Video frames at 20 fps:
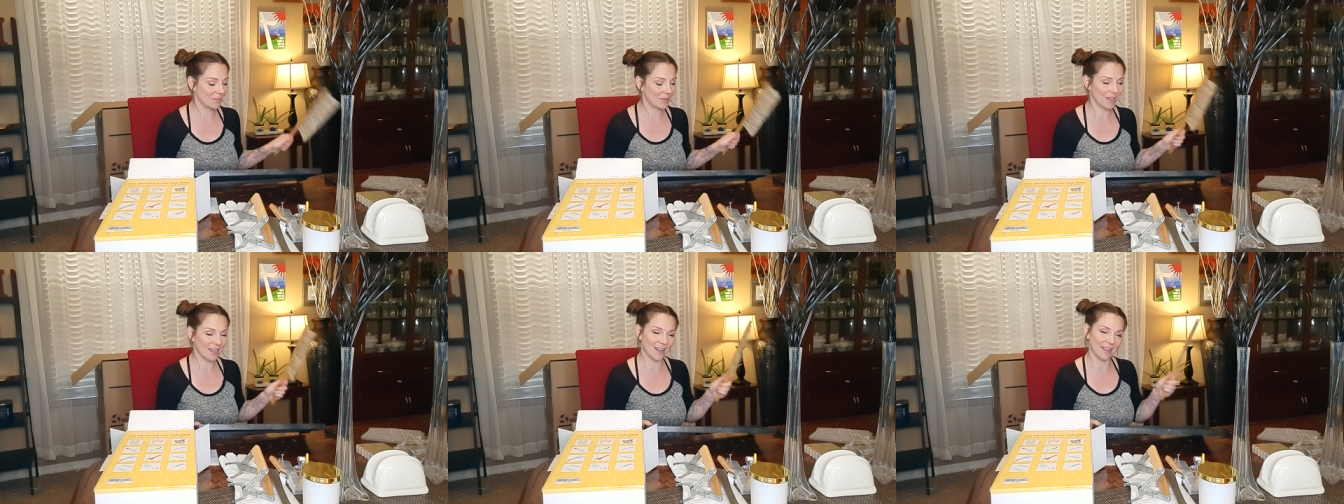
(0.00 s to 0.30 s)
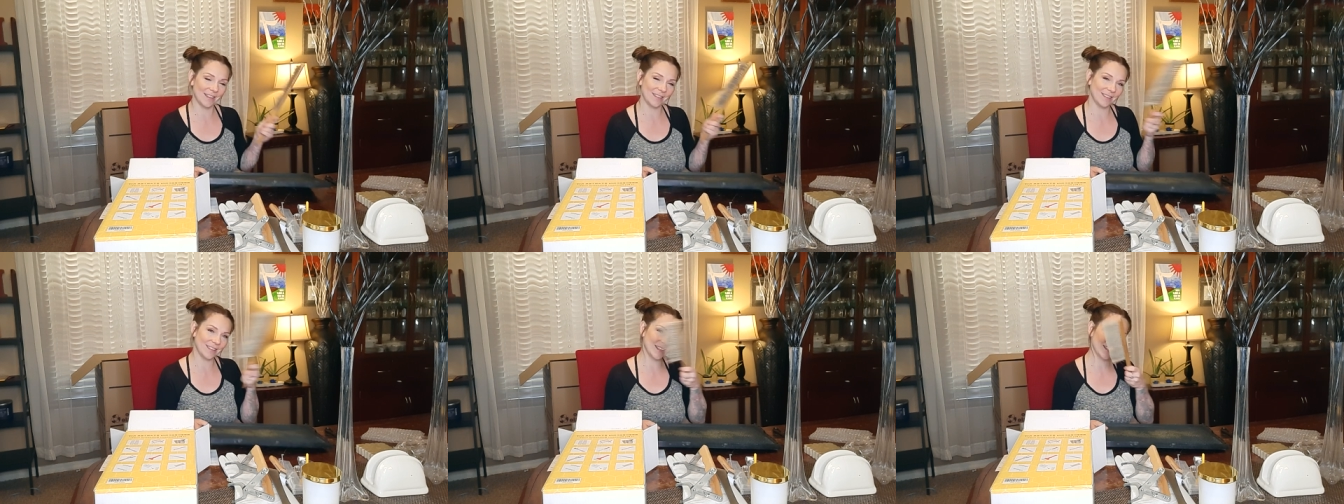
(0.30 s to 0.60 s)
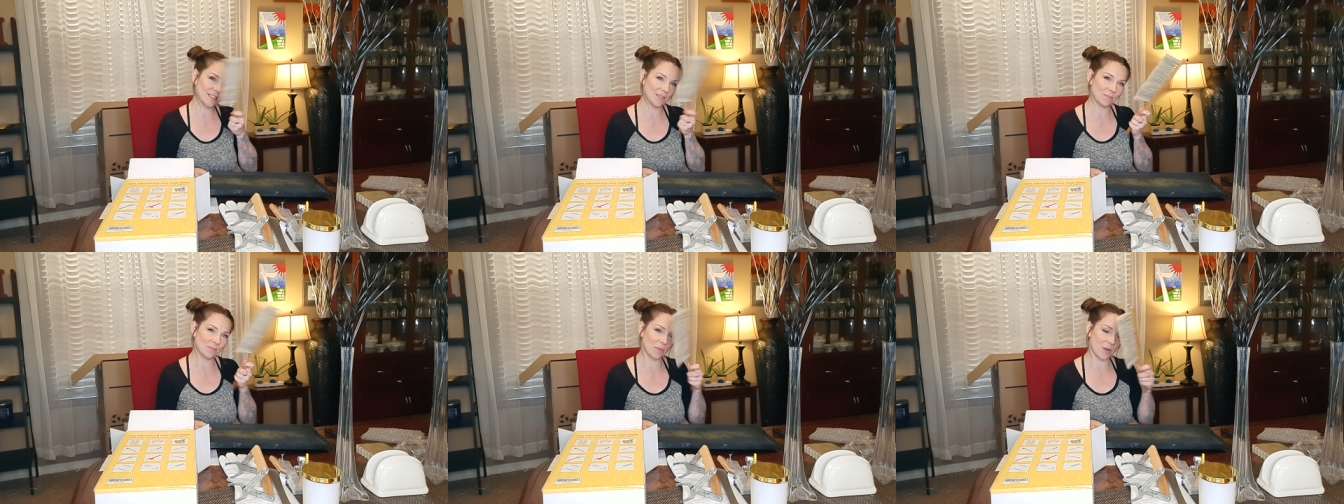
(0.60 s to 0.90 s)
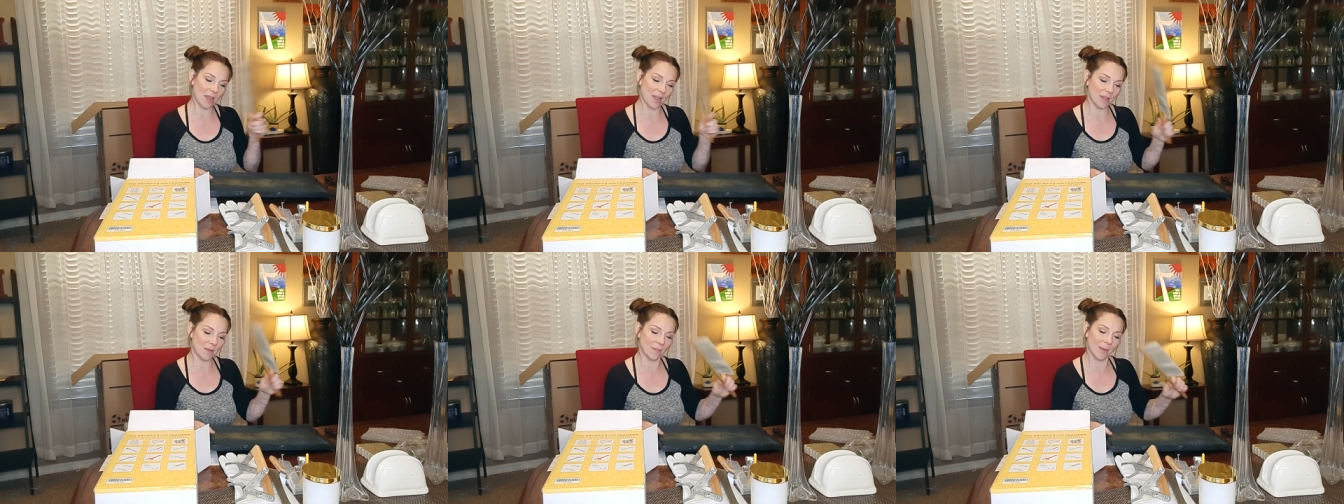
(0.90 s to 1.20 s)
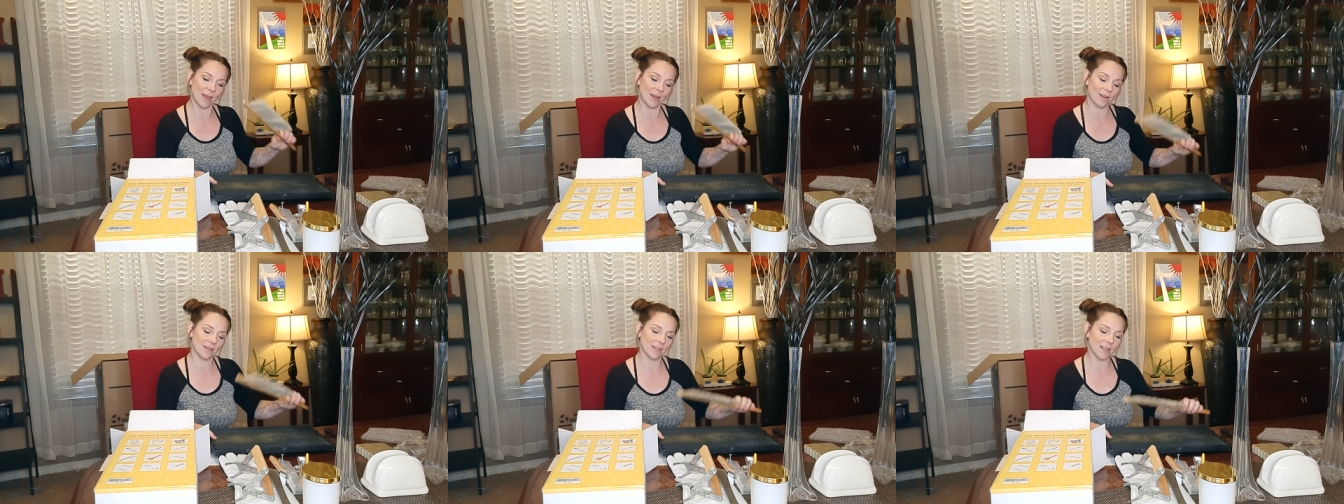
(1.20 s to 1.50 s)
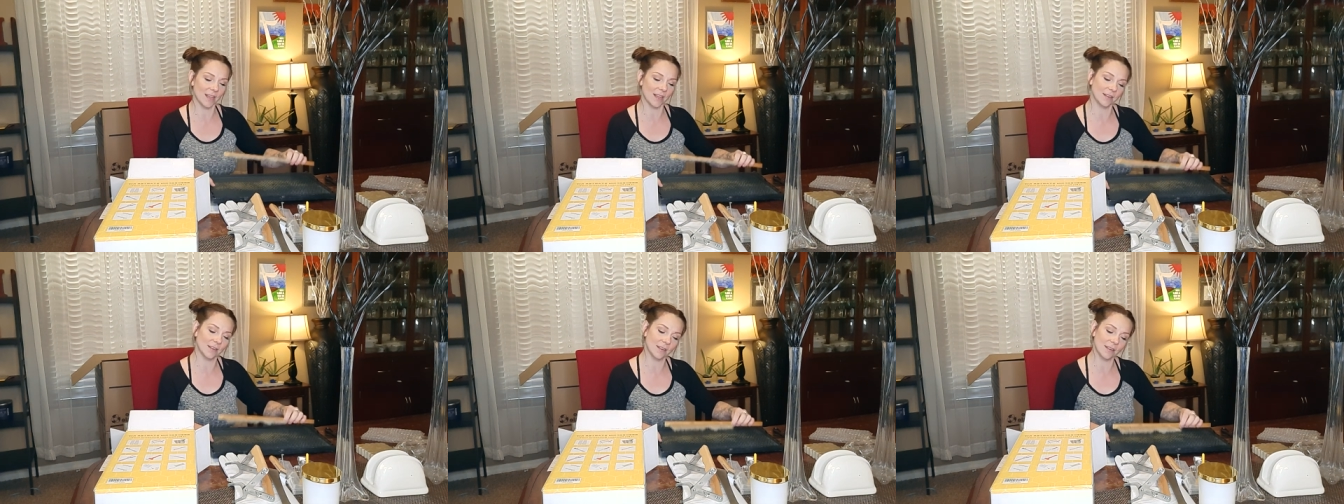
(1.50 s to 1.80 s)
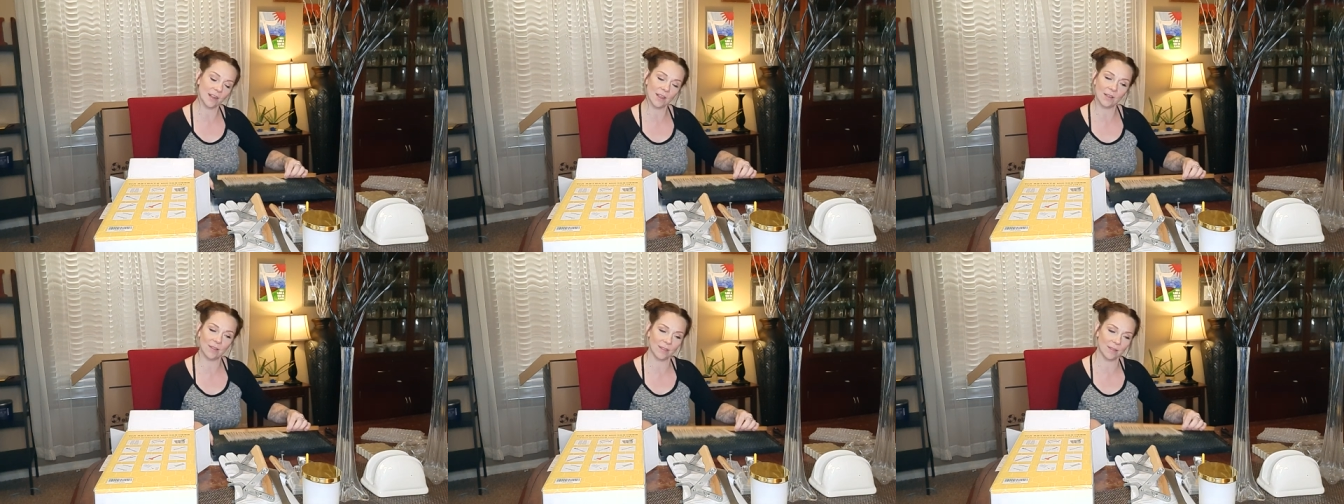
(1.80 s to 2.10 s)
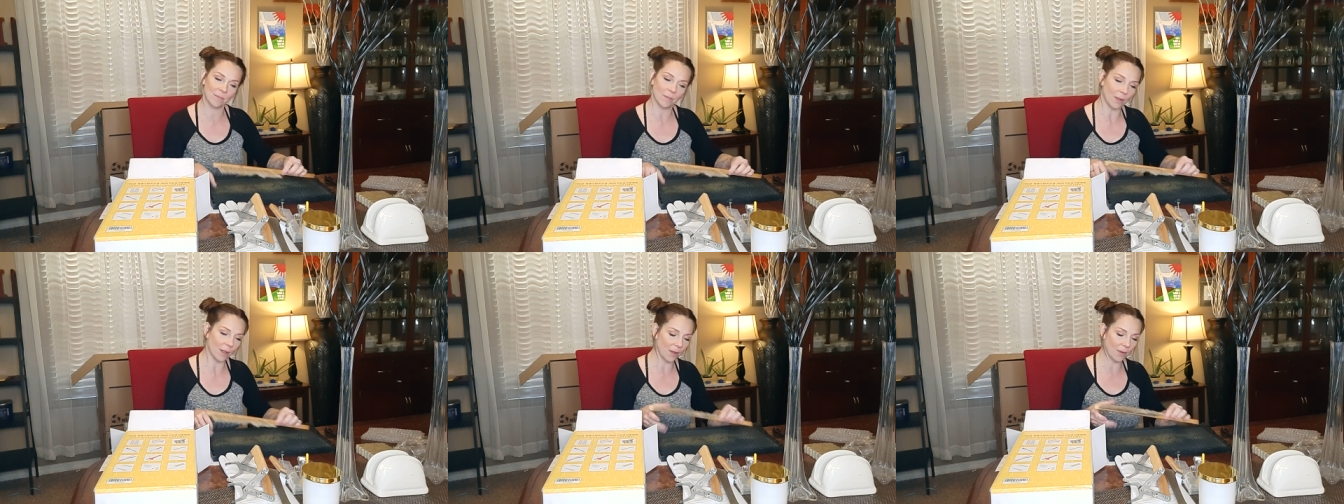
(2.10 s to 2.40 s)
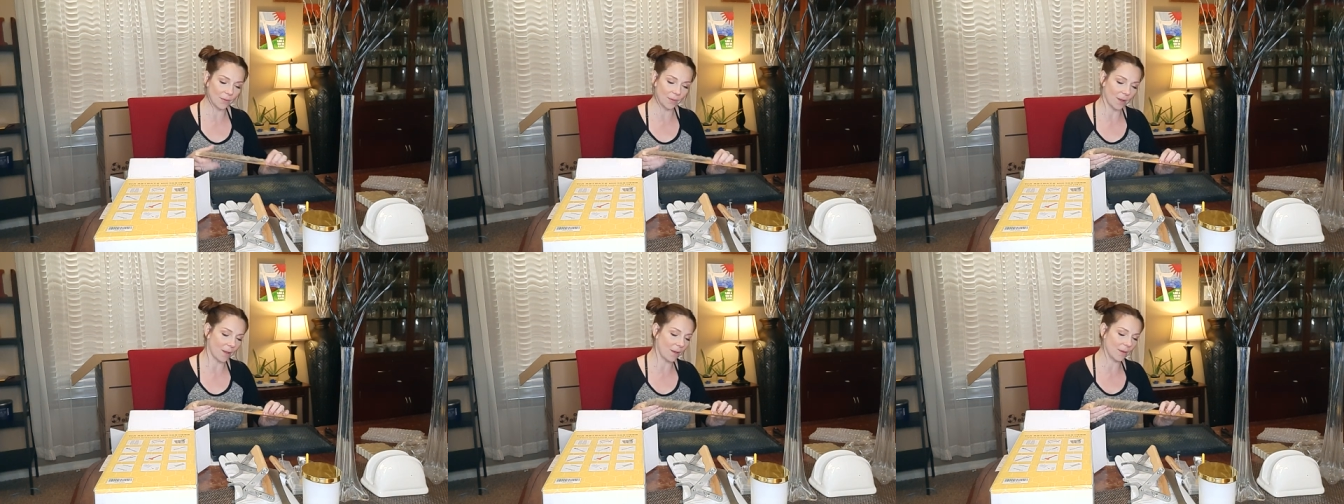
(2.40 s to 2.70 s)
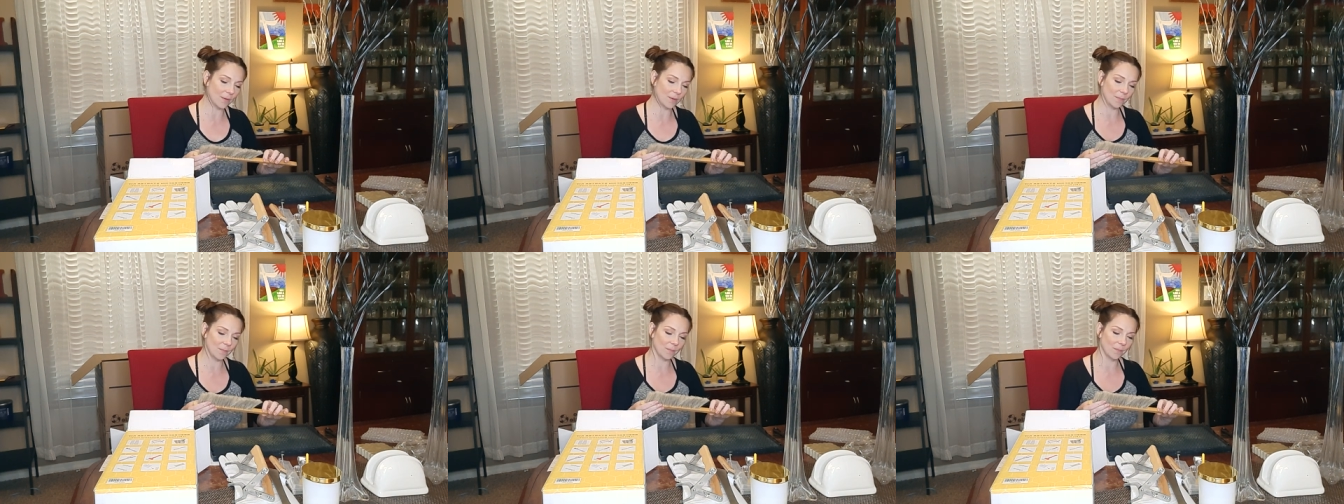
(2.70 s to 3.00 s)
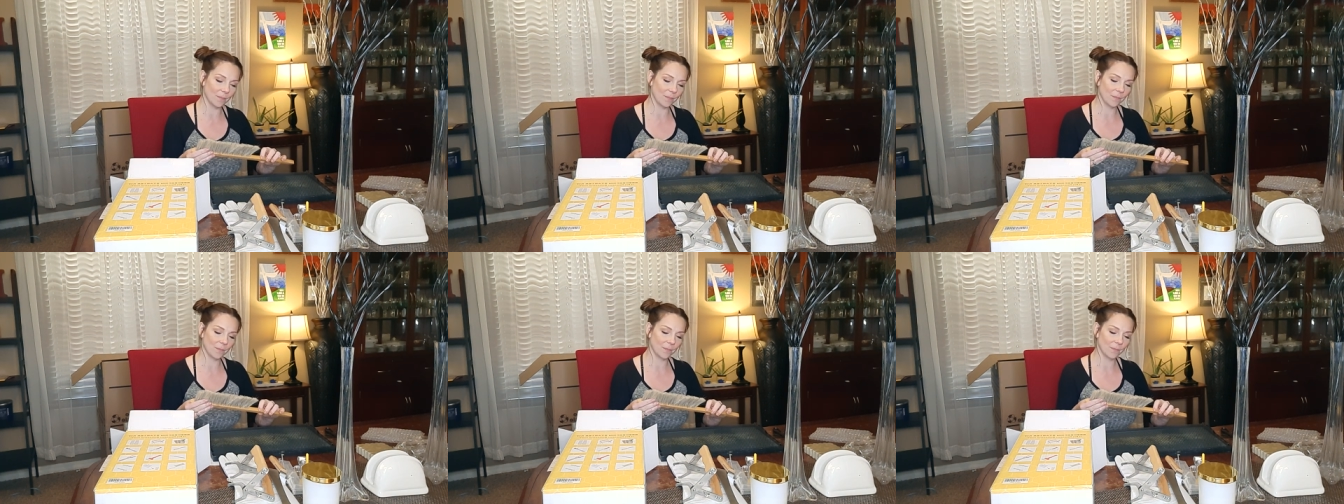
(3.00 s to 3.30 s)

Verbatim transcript: But this is probably a better thing to do than blowing on them.